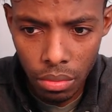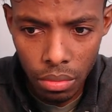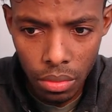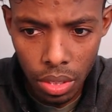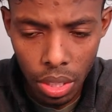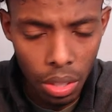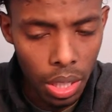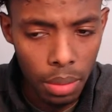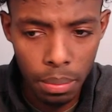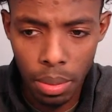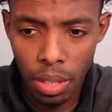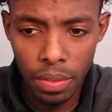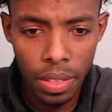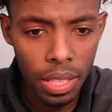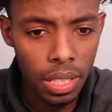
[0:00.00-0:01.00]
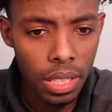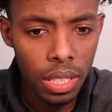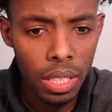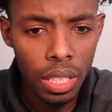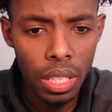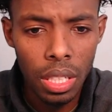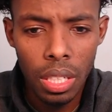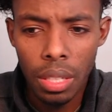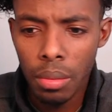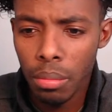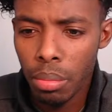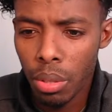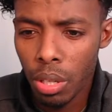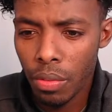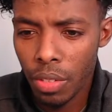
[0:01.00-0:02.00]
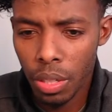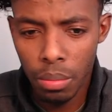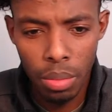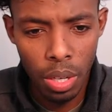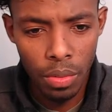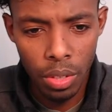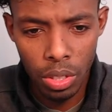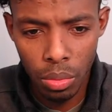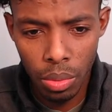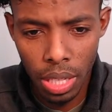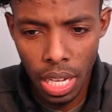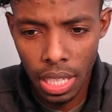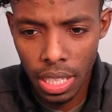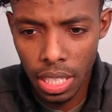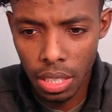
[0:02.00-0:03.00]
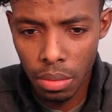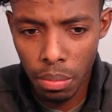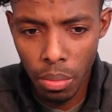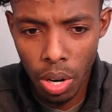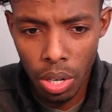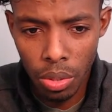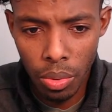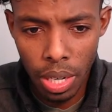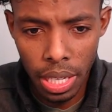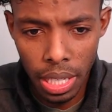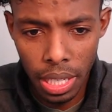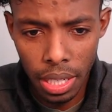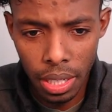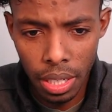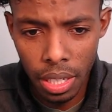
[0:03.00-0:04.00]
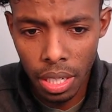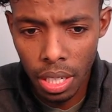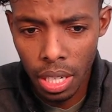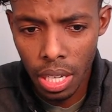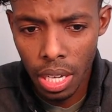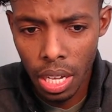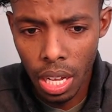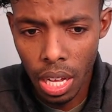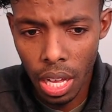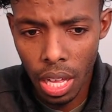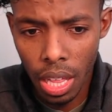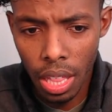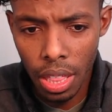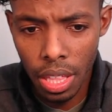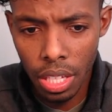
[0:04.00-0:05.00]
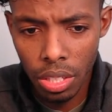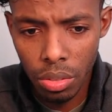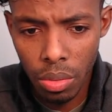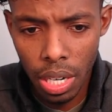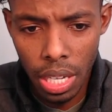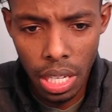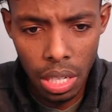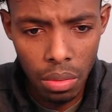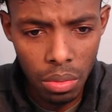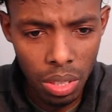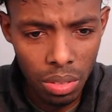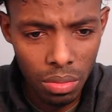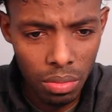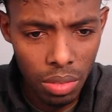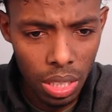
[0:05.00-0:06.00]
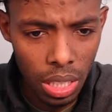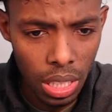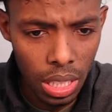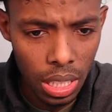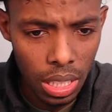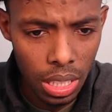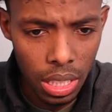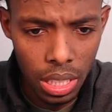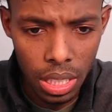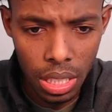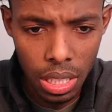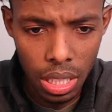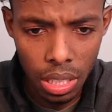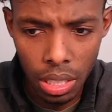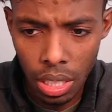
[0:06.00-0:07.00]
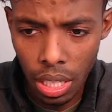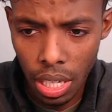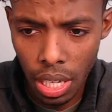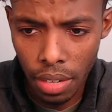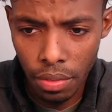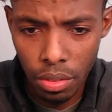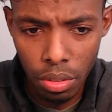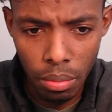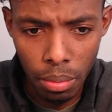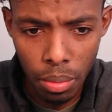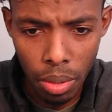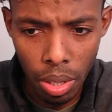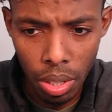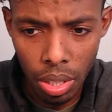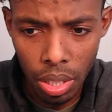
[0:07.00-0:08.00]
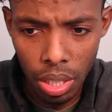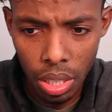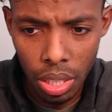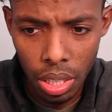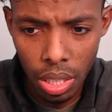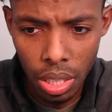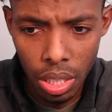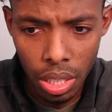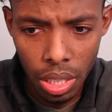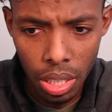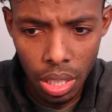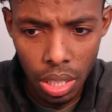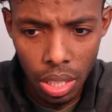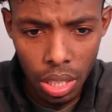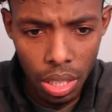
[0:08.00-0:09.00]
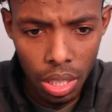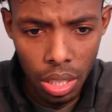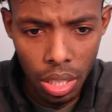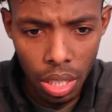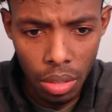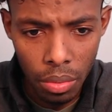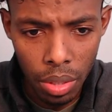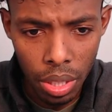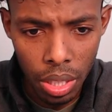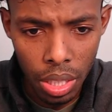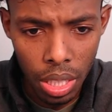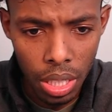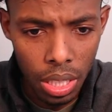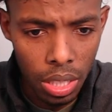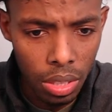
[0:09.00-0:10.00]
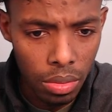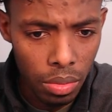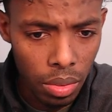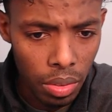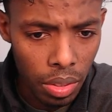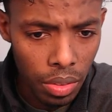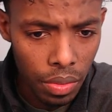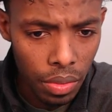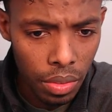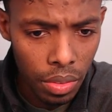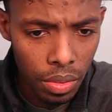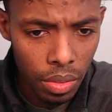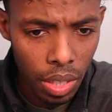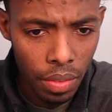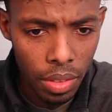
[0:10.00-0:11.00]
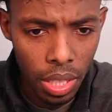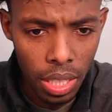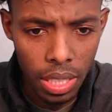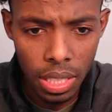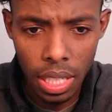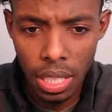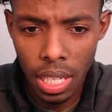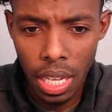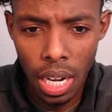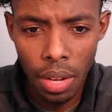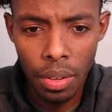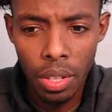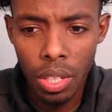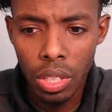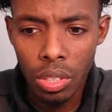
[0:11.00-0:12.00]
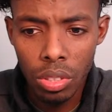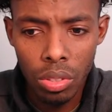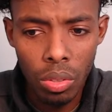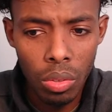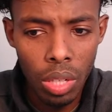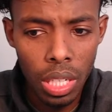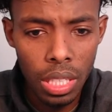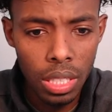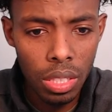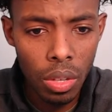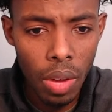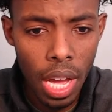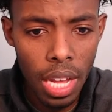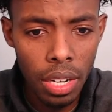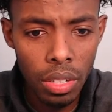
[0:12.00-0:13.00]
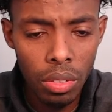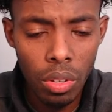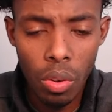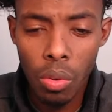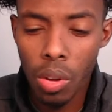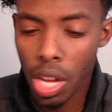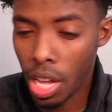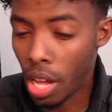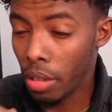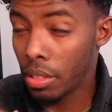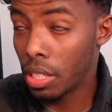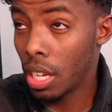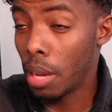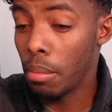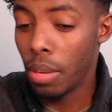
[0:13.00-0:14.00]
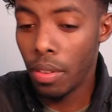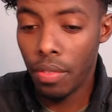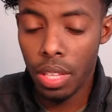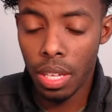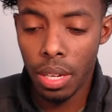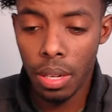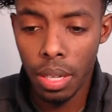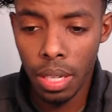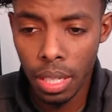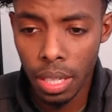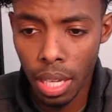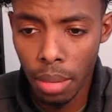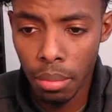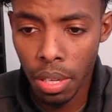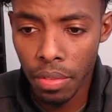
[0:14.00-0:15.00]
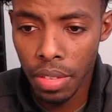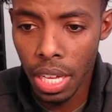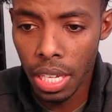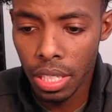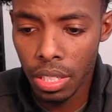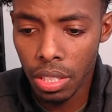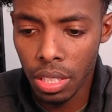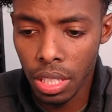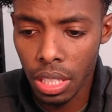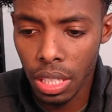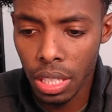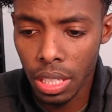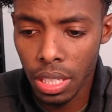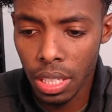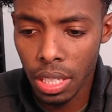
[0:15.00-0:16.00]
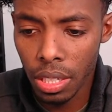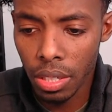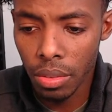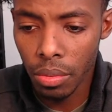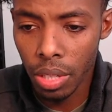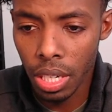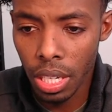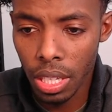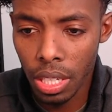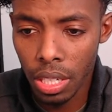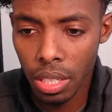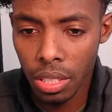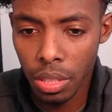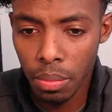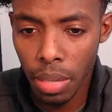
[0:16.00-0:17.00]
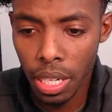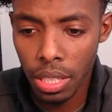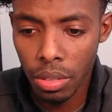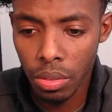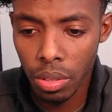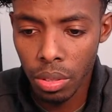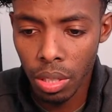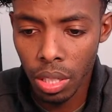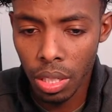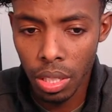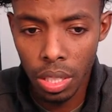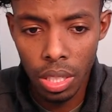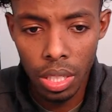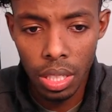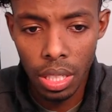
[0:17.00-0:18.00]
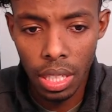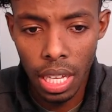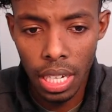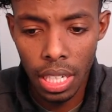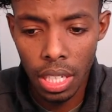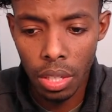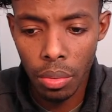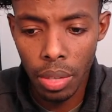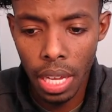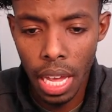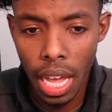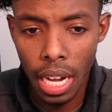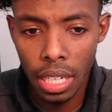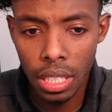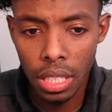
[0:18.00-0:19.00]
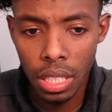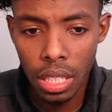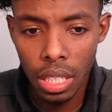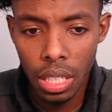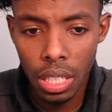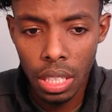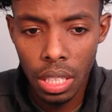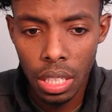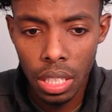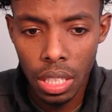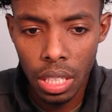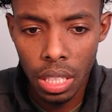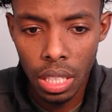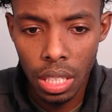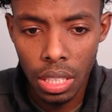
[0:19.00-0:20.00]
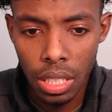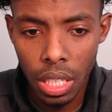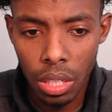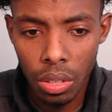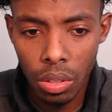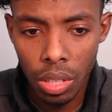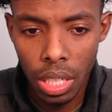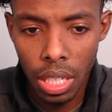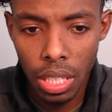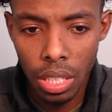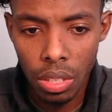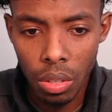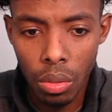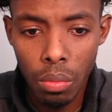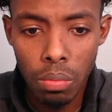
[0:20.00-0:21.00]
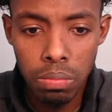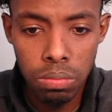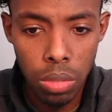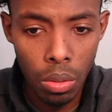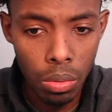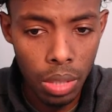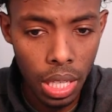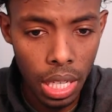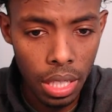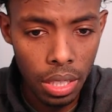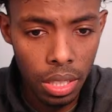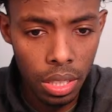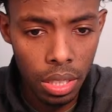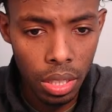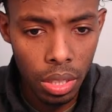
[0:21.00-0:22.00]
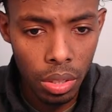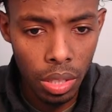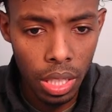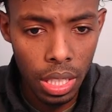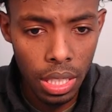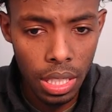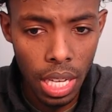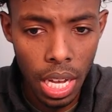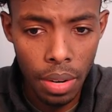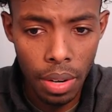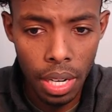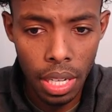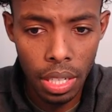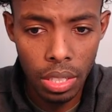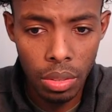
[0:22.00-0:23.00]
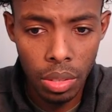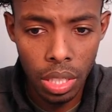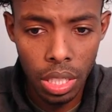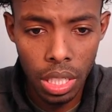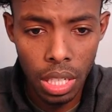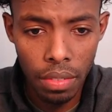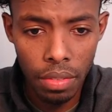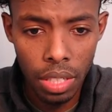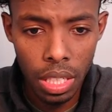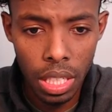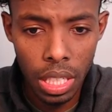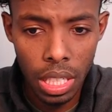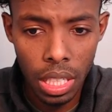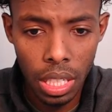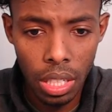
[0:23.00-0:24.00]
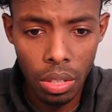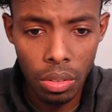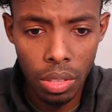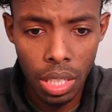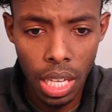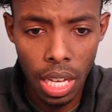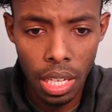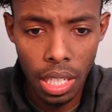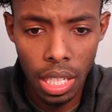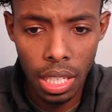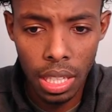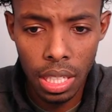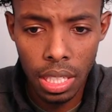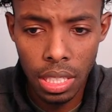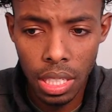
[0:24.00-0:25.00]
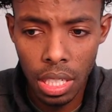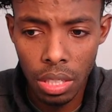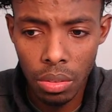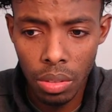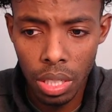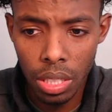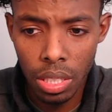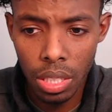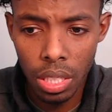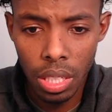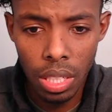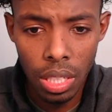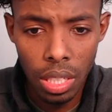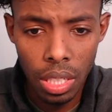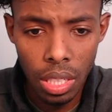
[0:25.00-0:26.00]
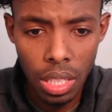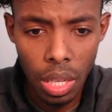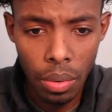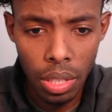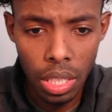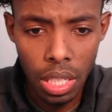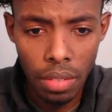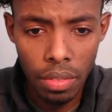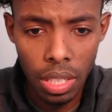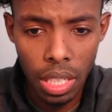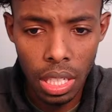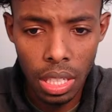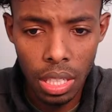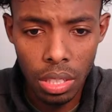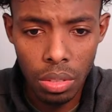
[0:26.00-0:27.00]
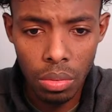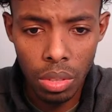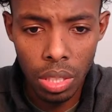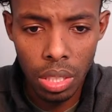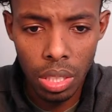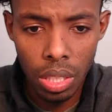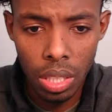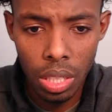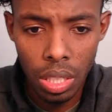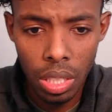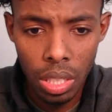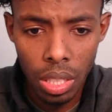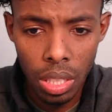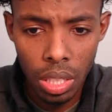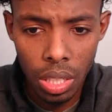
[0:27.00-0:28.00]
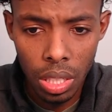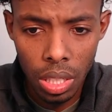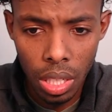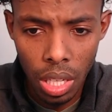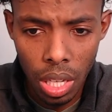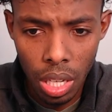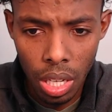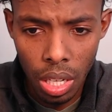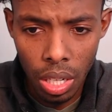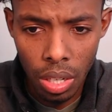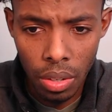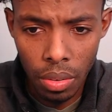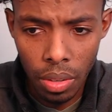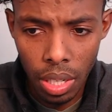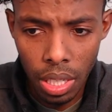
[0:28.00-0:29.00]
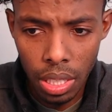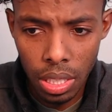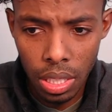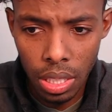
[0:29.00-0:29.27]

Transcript: All right, perfect. So we got this mark right here. This right here, we don't really necessarily have to mark. No, we're good on this one. I don't have to extend that out. So let's go ahead and go out above that to see what other spots are likely gonna react. Let's take a look at it. Oh, okay. Look at this high right here. So we can definitely, get this, and as well as, yeah, we can definitely get this one. All right.